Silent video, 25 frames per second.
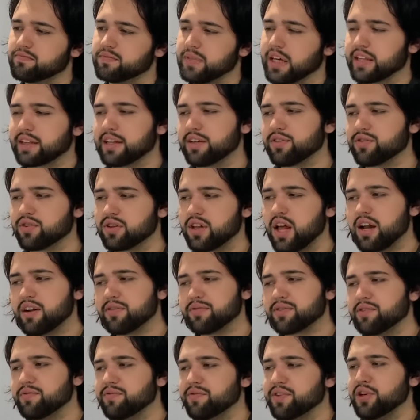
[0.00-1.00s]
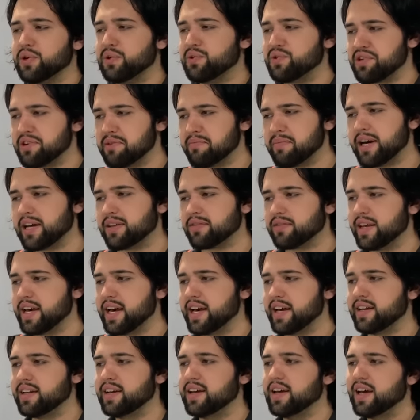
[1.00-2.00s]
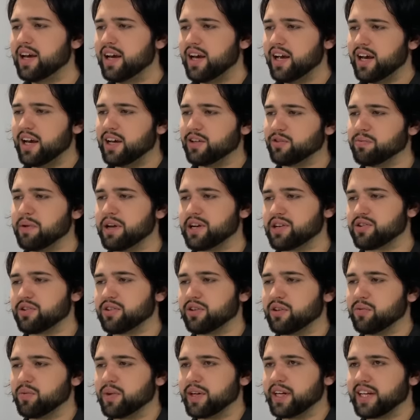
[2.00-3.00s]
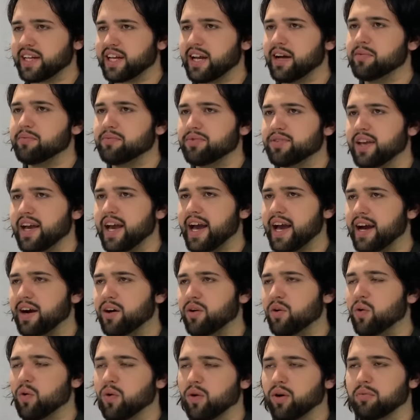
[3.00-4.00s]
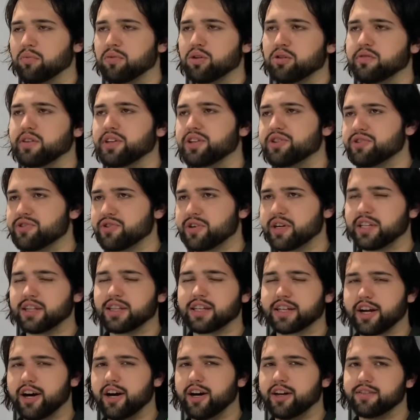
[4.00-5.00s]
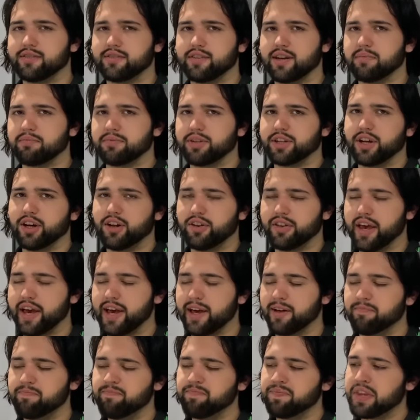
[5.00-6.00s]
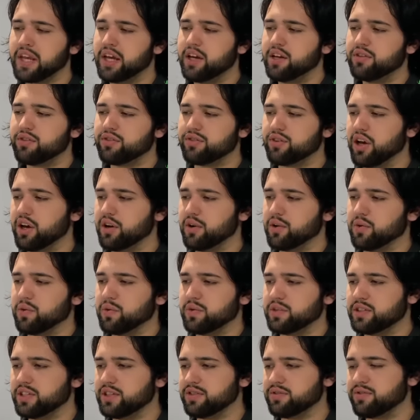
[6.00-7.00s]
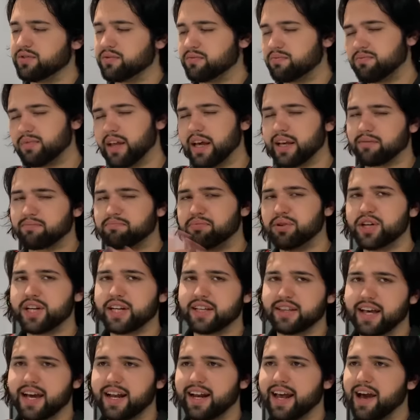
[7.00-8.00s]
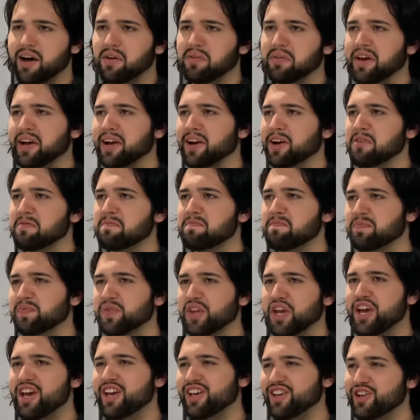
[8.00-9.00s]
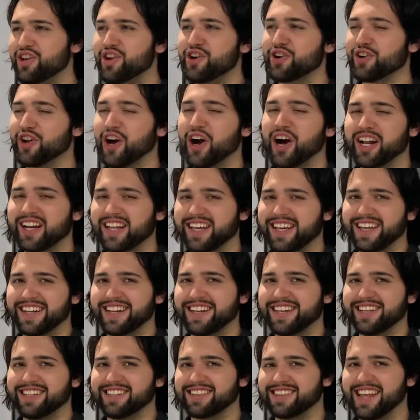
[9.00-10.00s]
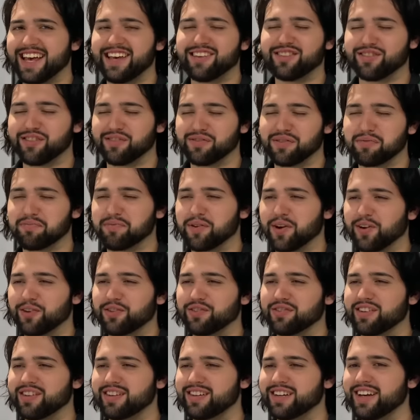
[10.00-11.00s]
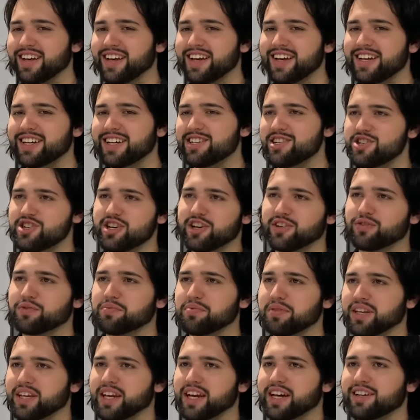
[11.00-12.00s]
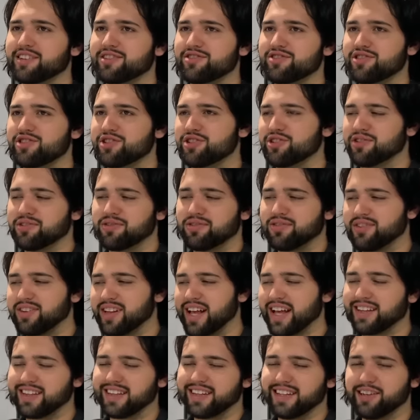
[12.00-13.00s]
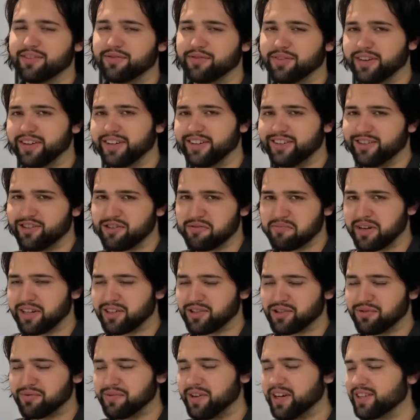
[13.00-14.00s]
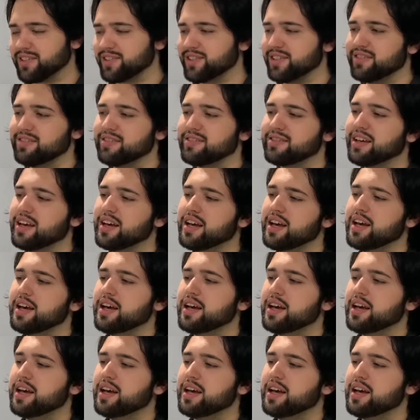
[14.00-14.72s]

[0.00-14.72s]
Like, there's a lot of confusion about that, especially when it comes to how horror movies treat the concept and all that. So just like putting that out there, you're not any less of a person just because you're slightly different in your mental functions.